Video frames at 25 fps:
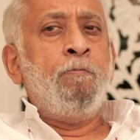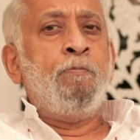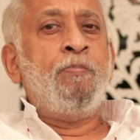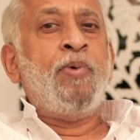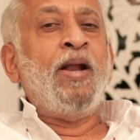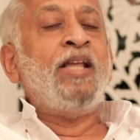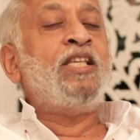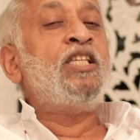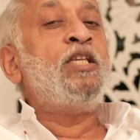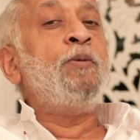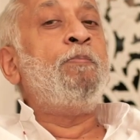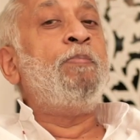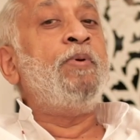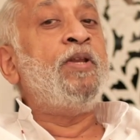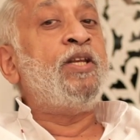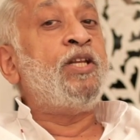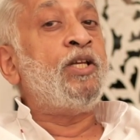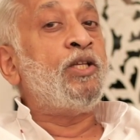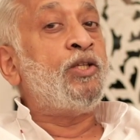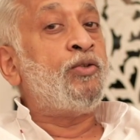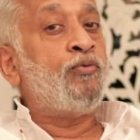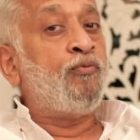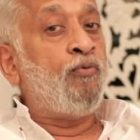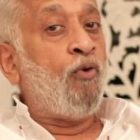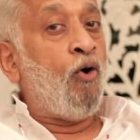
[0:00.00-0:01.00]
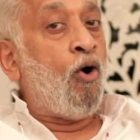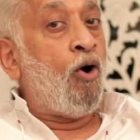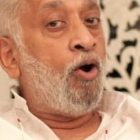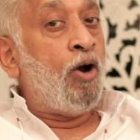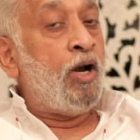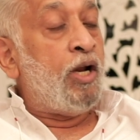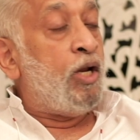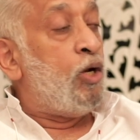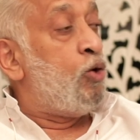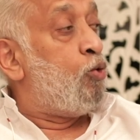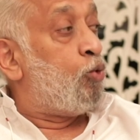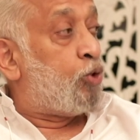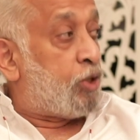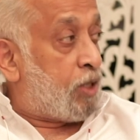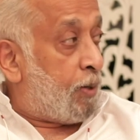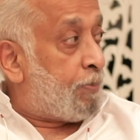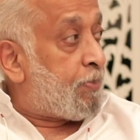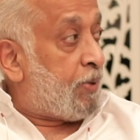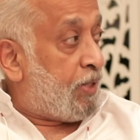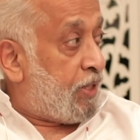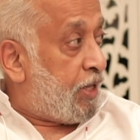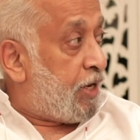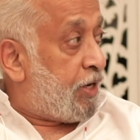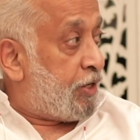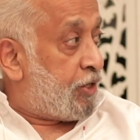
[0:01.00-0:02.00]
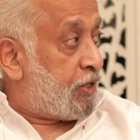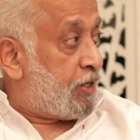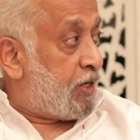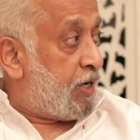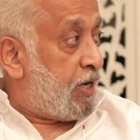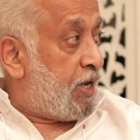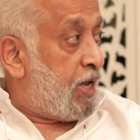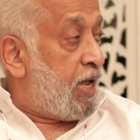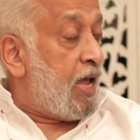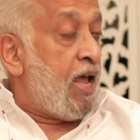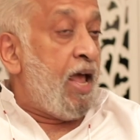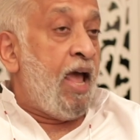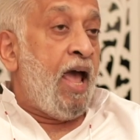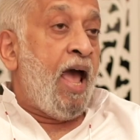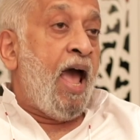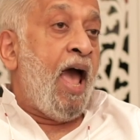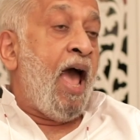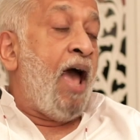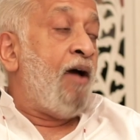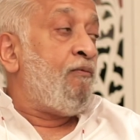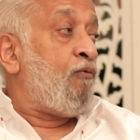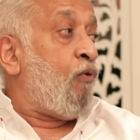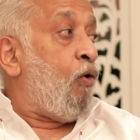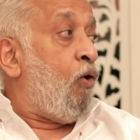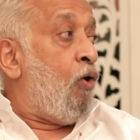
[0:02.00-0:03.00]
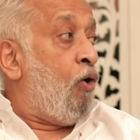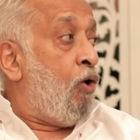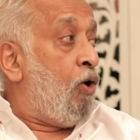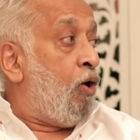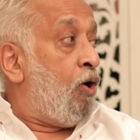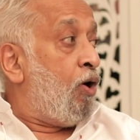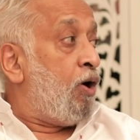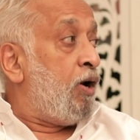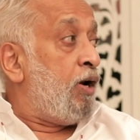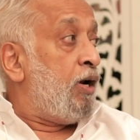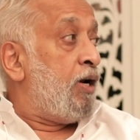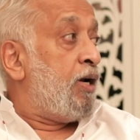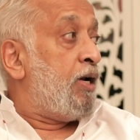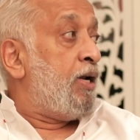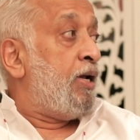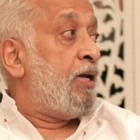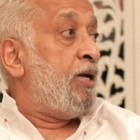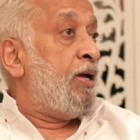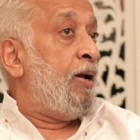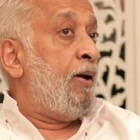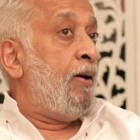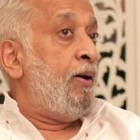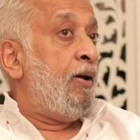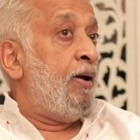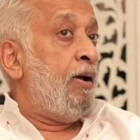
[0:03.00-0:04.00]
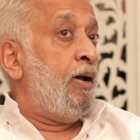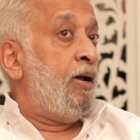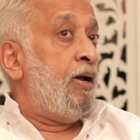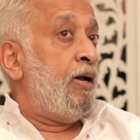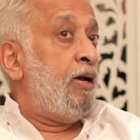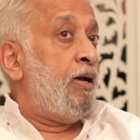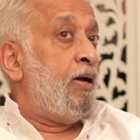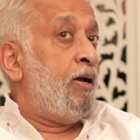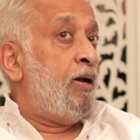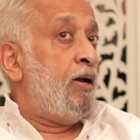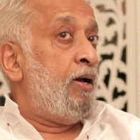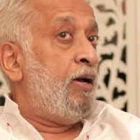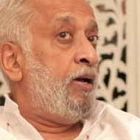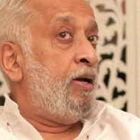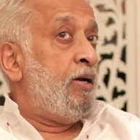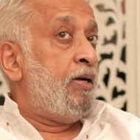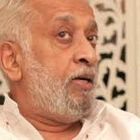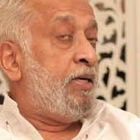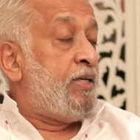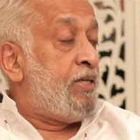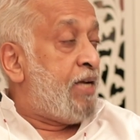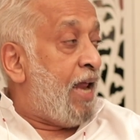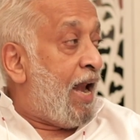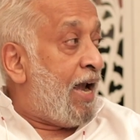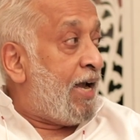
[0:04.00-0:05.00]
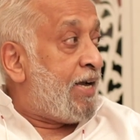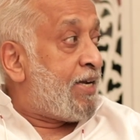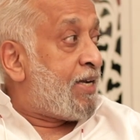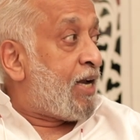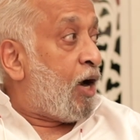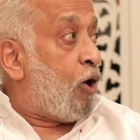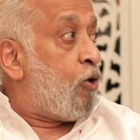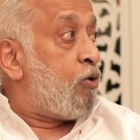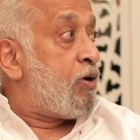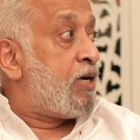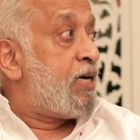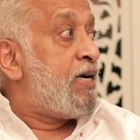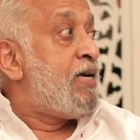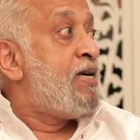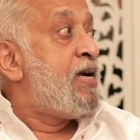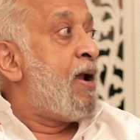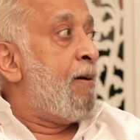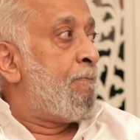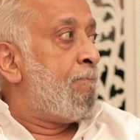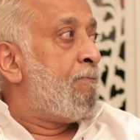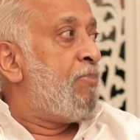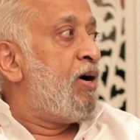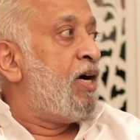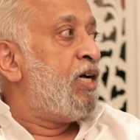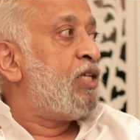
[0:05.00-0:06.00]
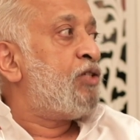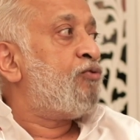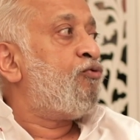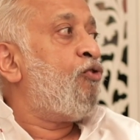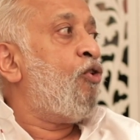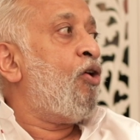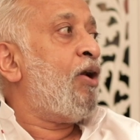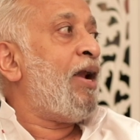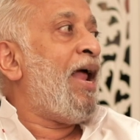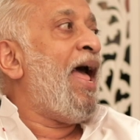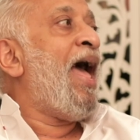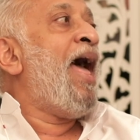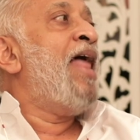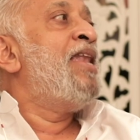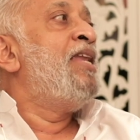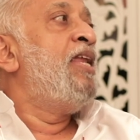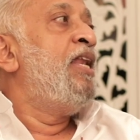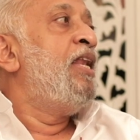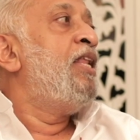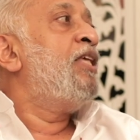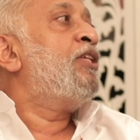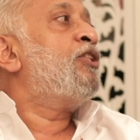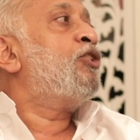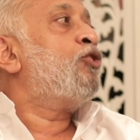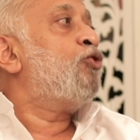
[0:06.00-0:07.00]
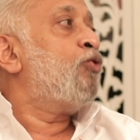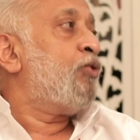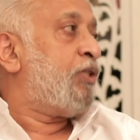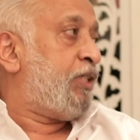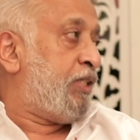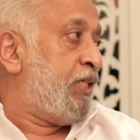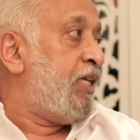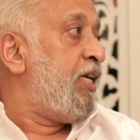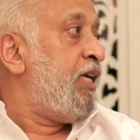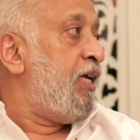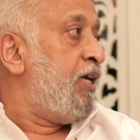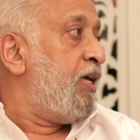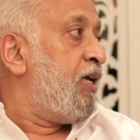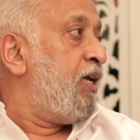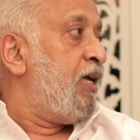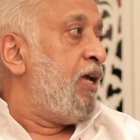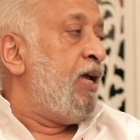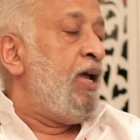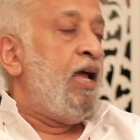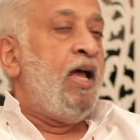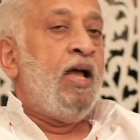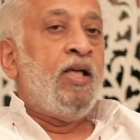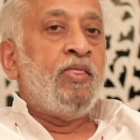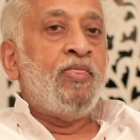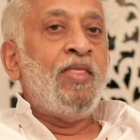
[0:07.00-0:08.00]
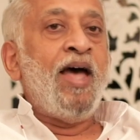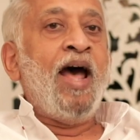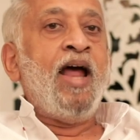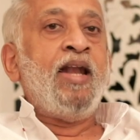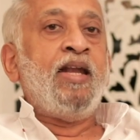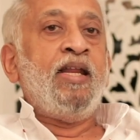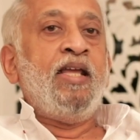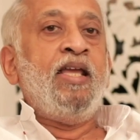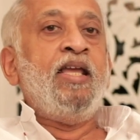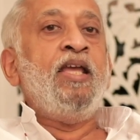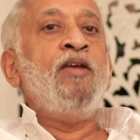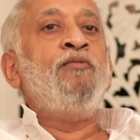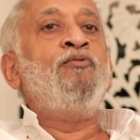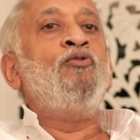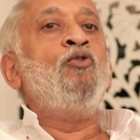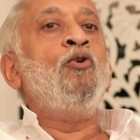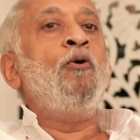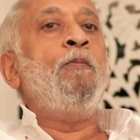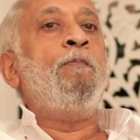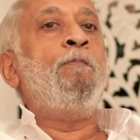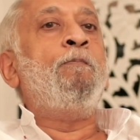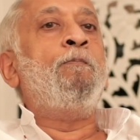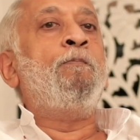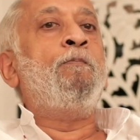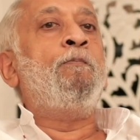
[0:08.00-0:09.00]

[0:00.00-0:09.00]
precipitous fall in Uttar Pradesh have all dealt out numbers for analysts to see that if you